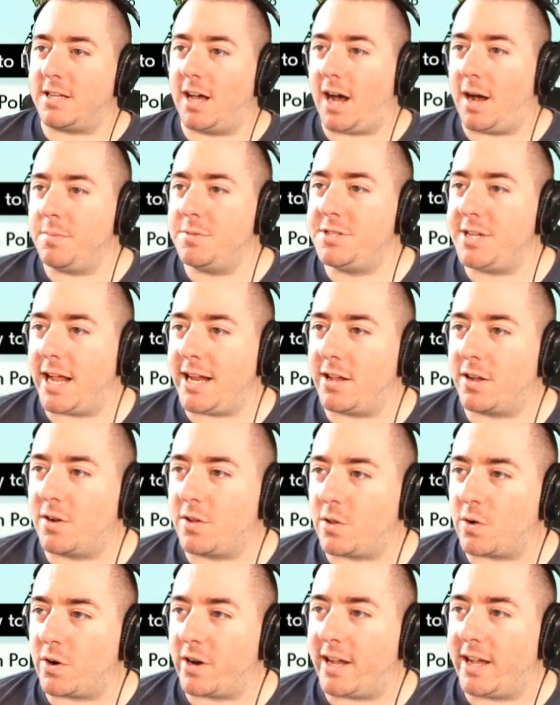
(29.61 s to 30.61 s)
Tom, Jane, and
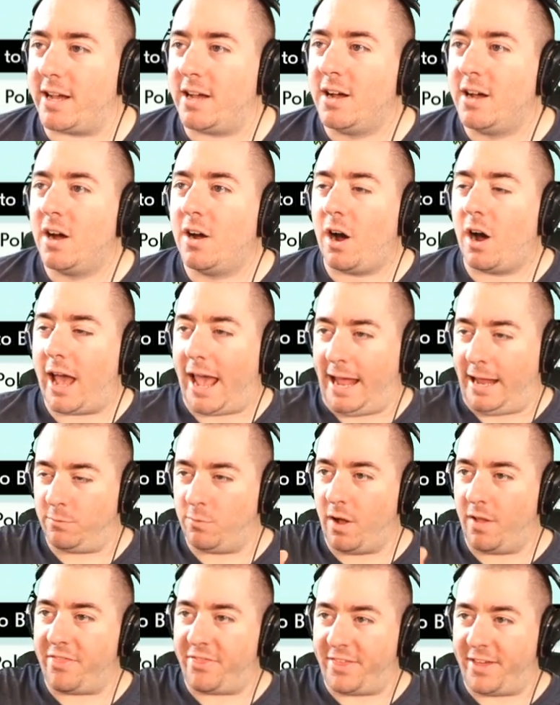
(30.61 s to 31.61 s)
Gloria,
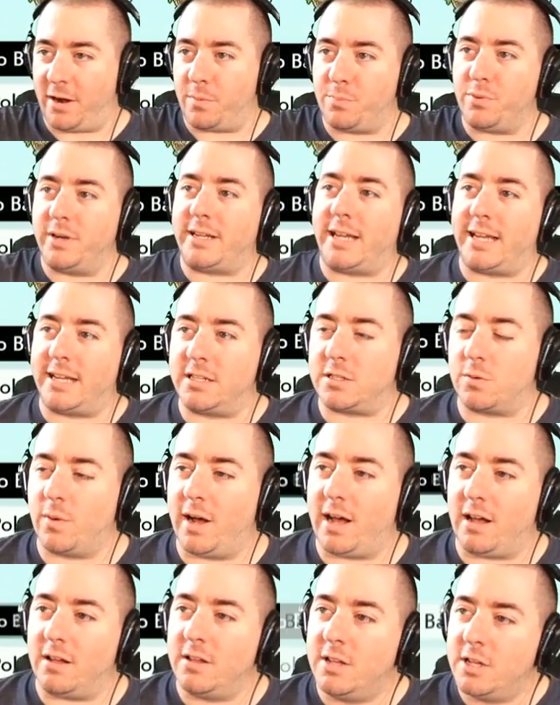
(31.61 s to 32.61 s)
and what they're bringing as
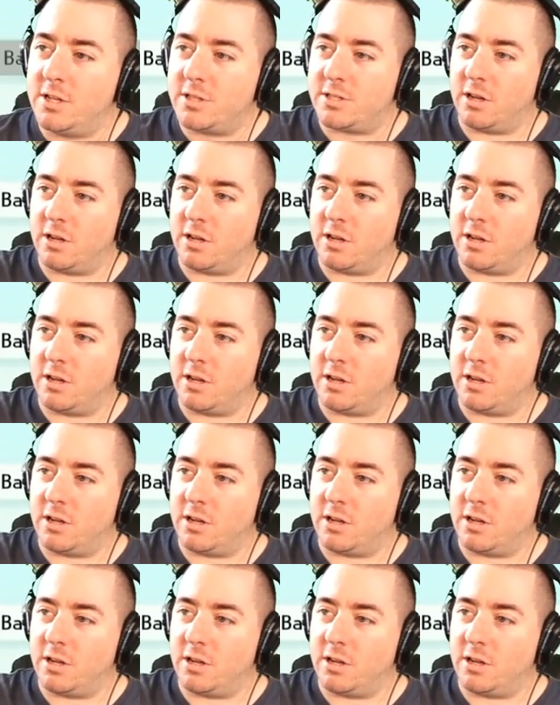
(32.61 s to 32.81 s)
well.